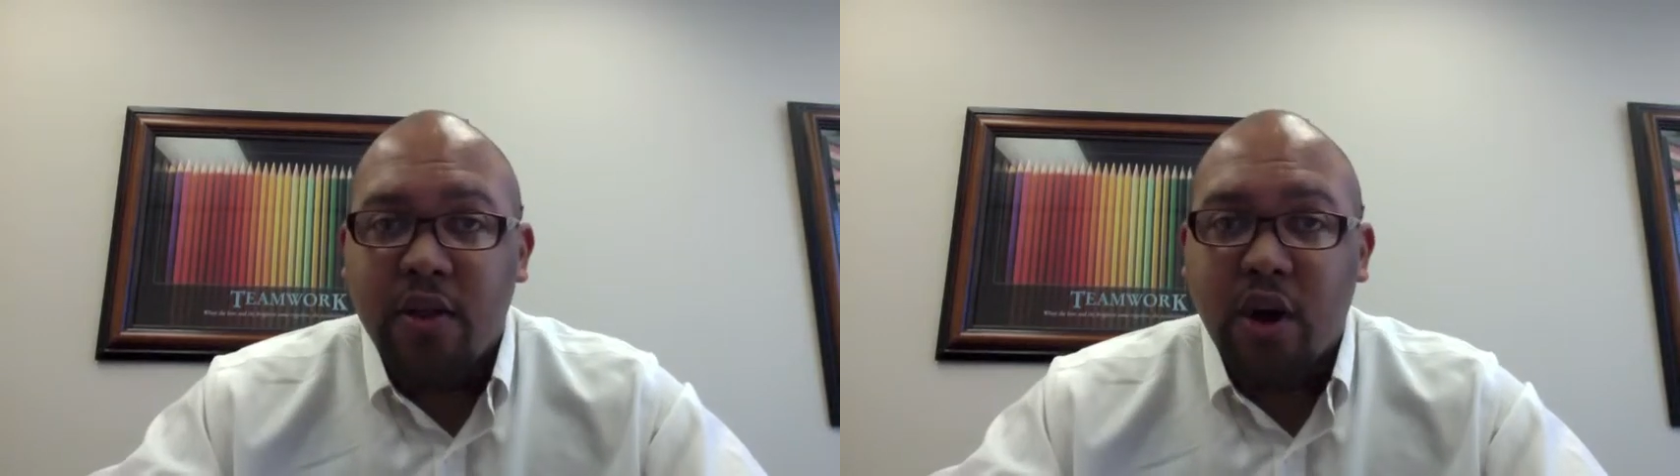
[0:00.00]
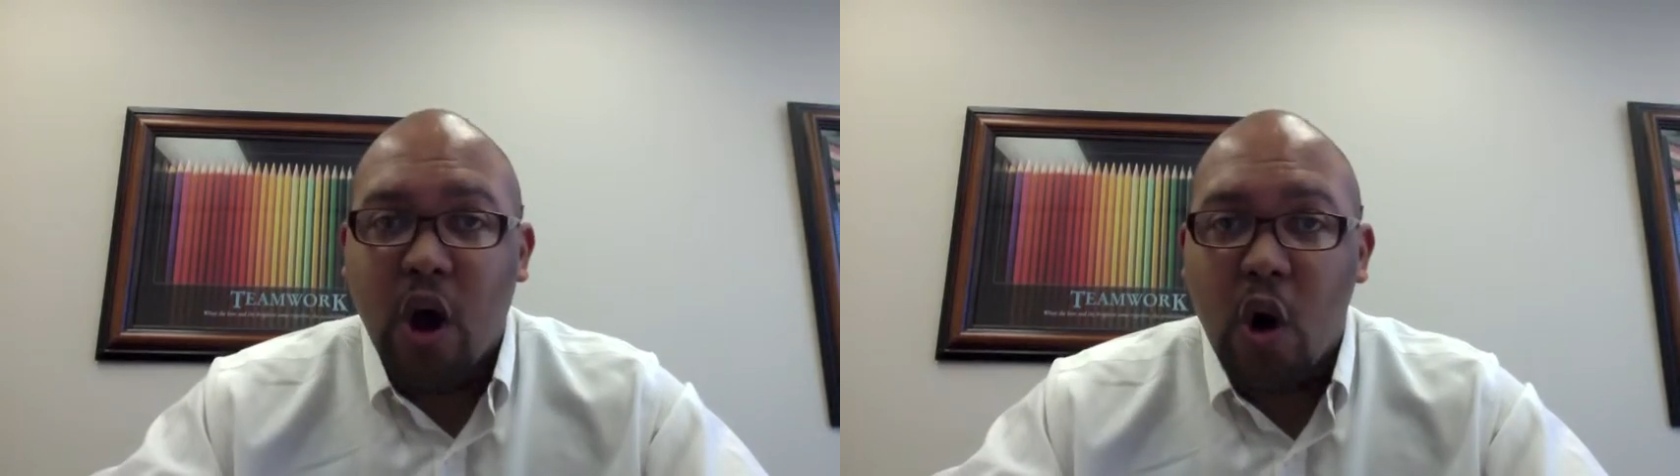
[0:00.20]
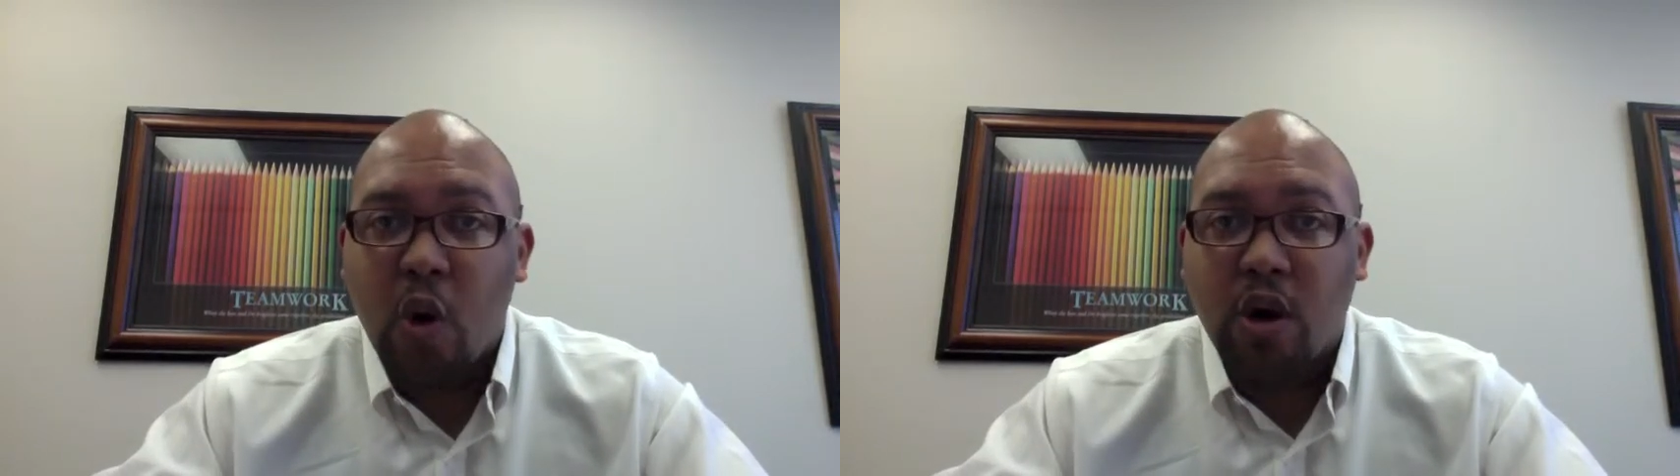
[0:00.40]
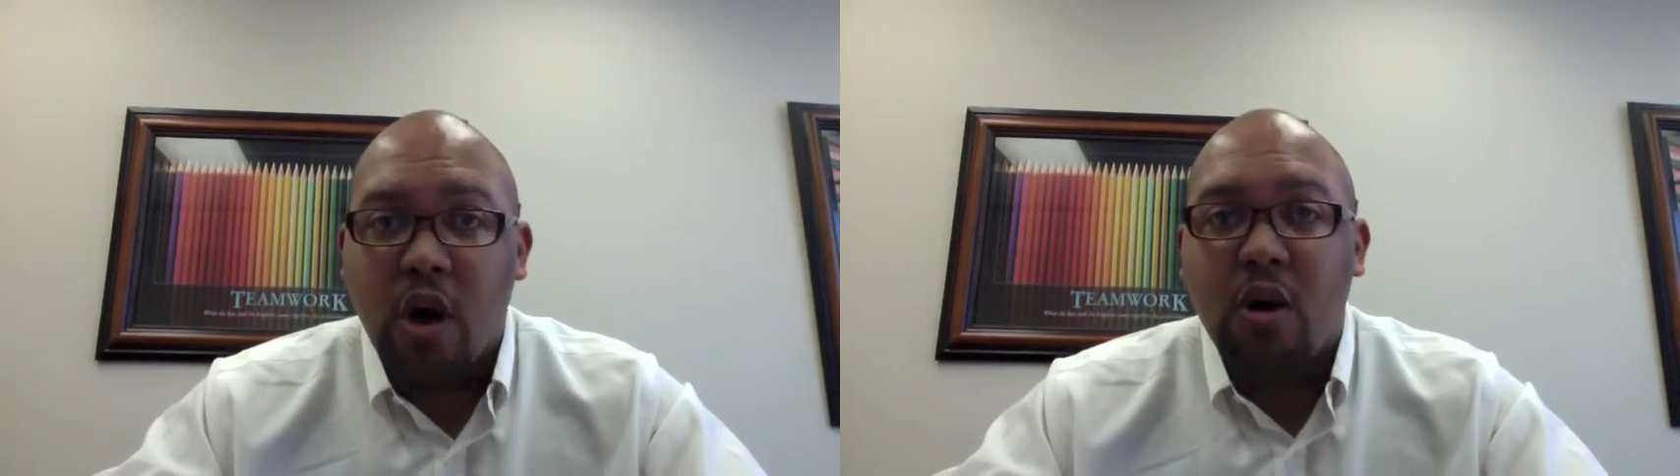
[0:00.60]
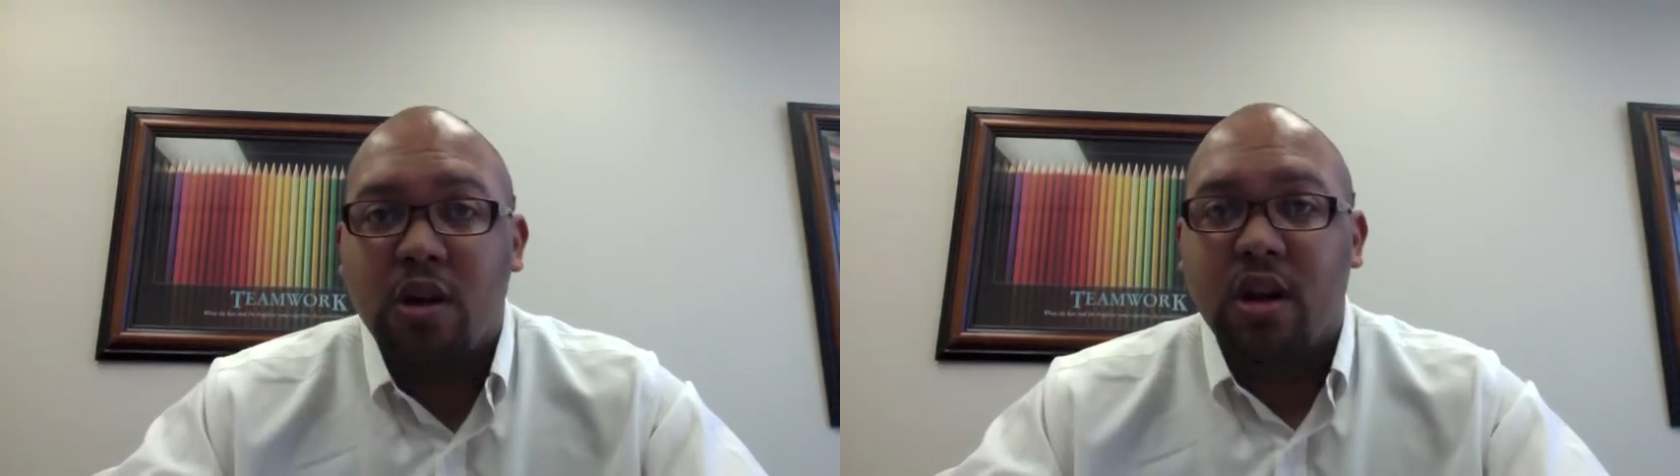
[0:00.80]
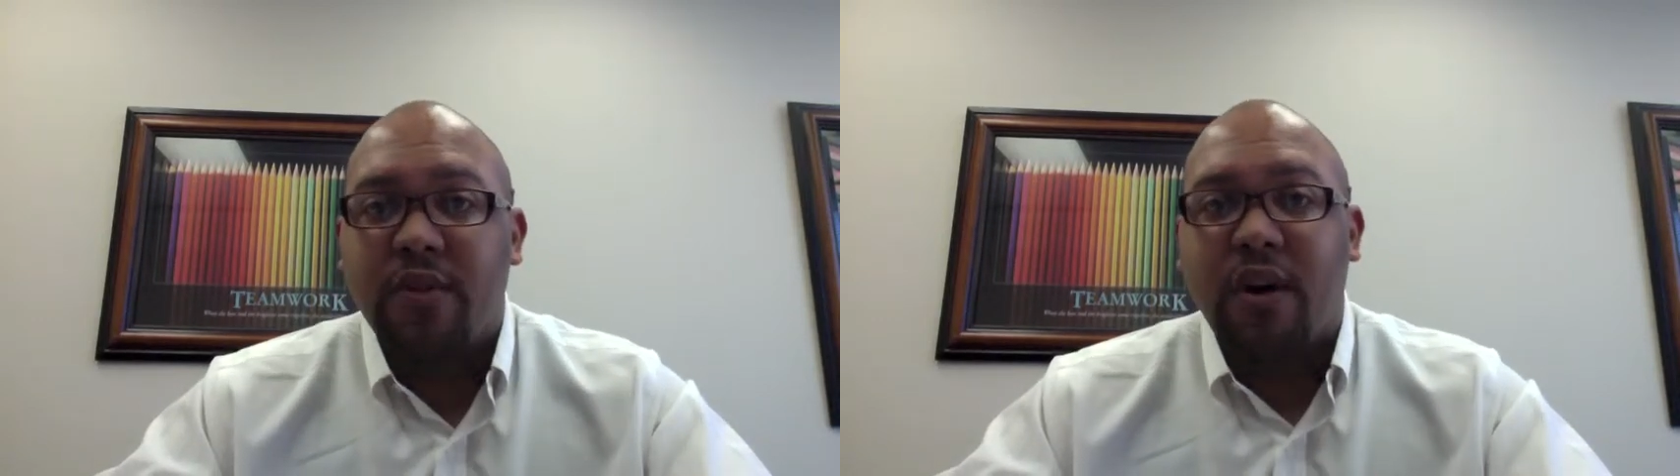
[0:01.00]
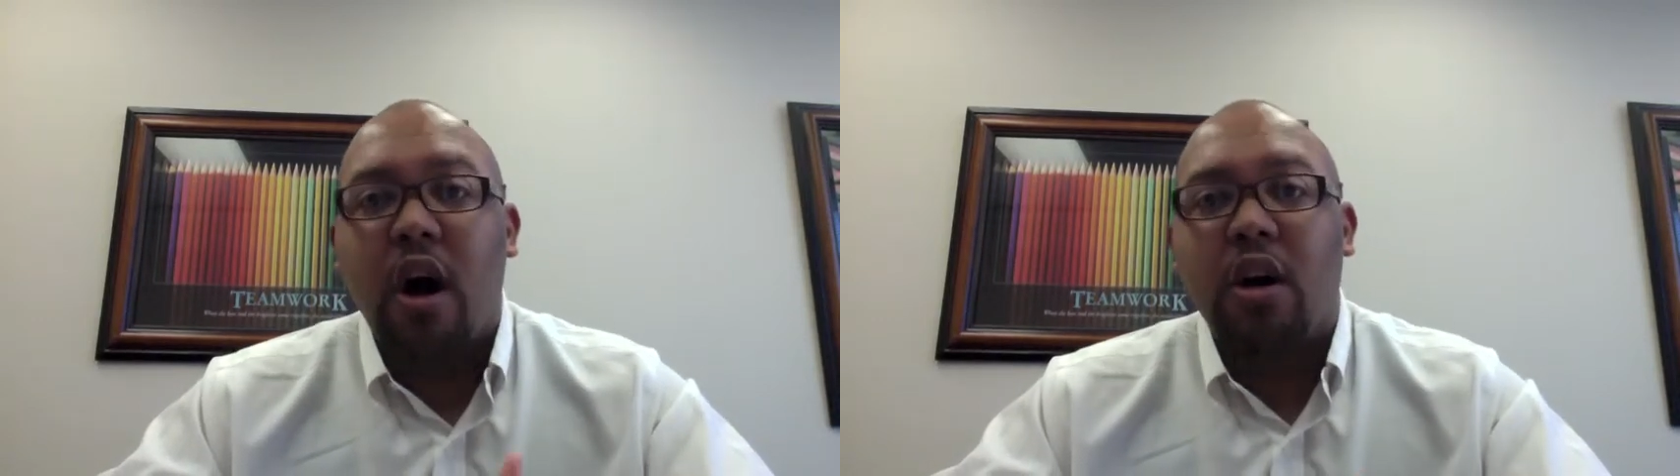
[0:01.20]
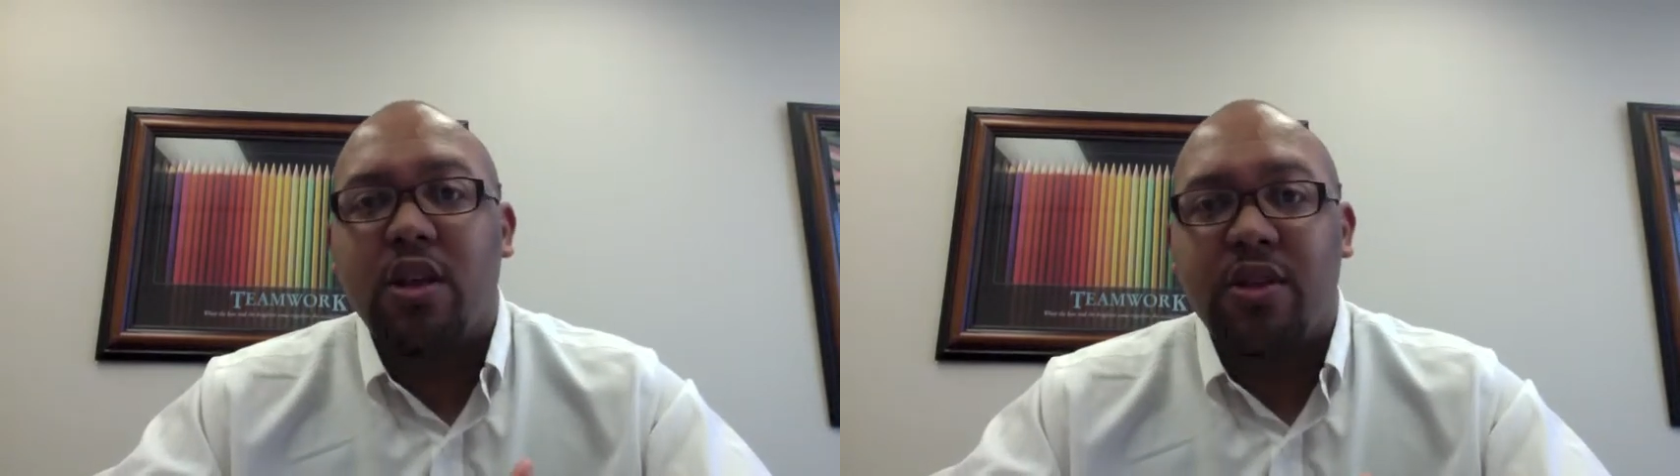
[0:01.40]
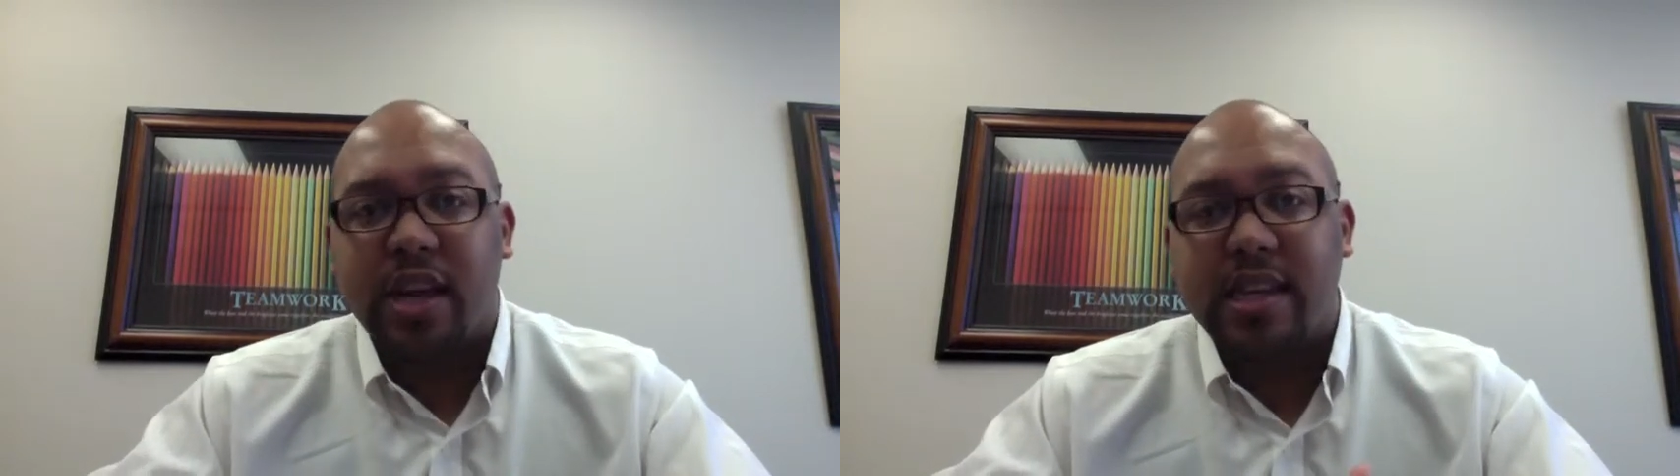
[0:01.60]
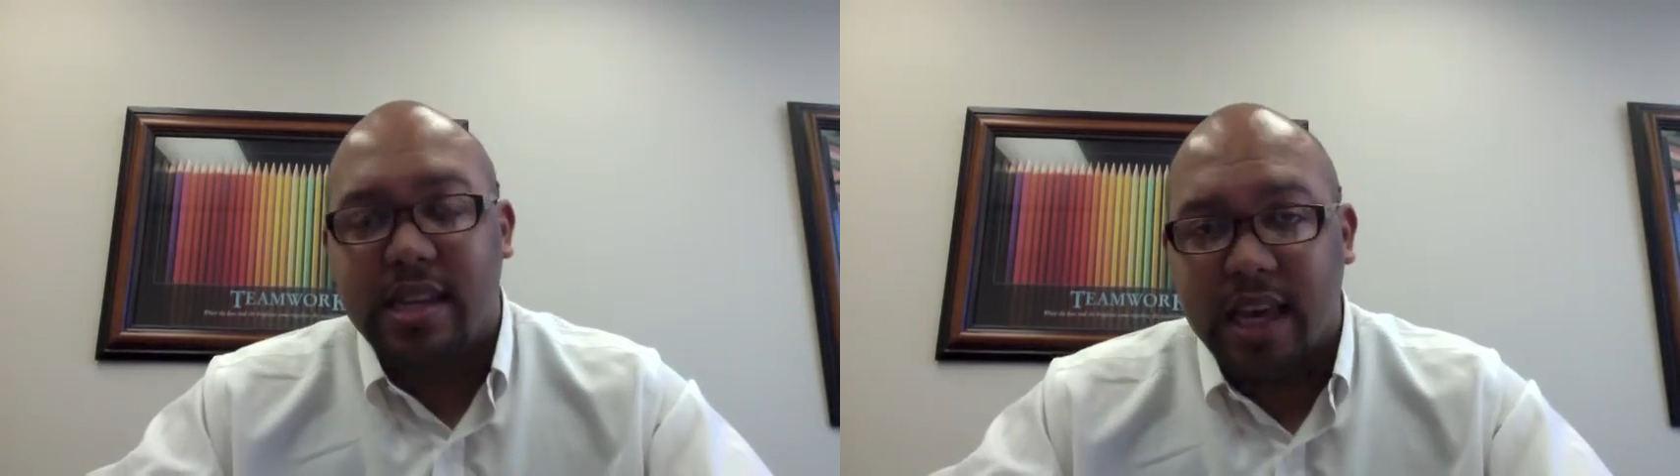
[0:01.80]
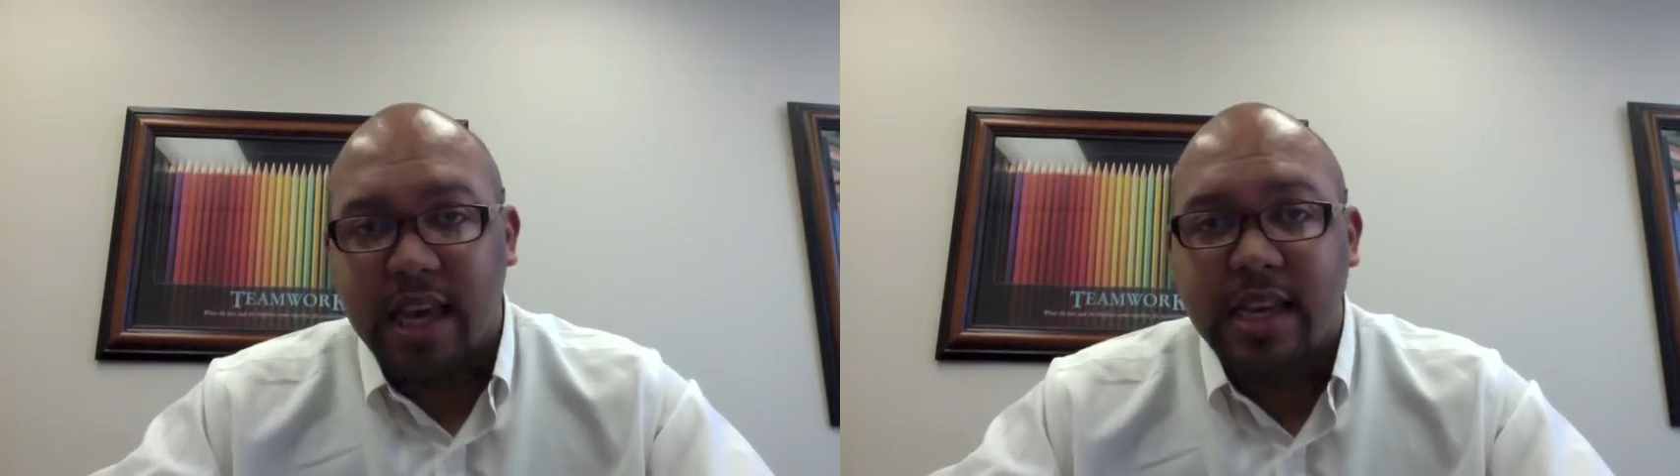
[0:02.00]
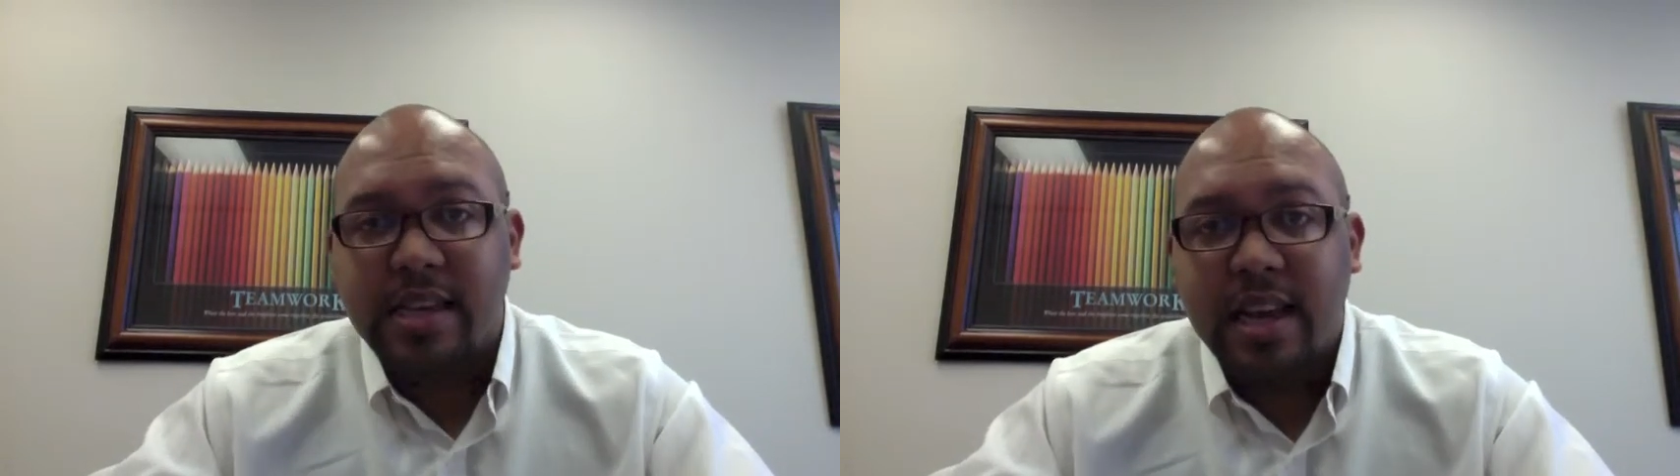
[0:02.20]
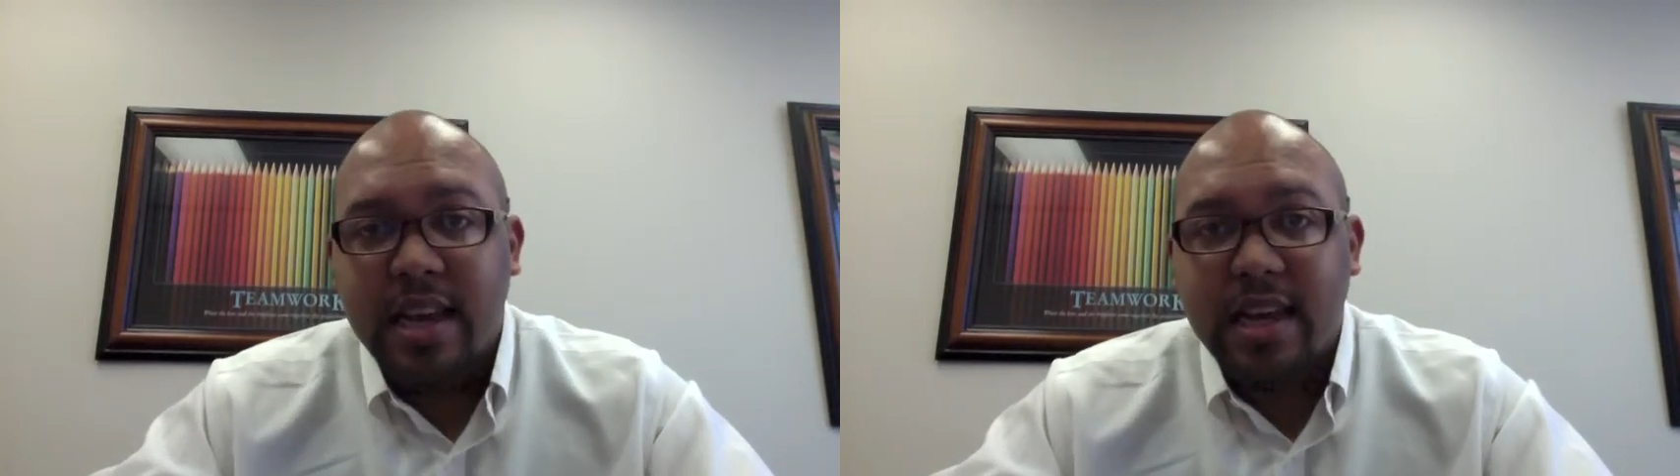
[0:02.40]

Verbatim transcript: the whole goal of all of these things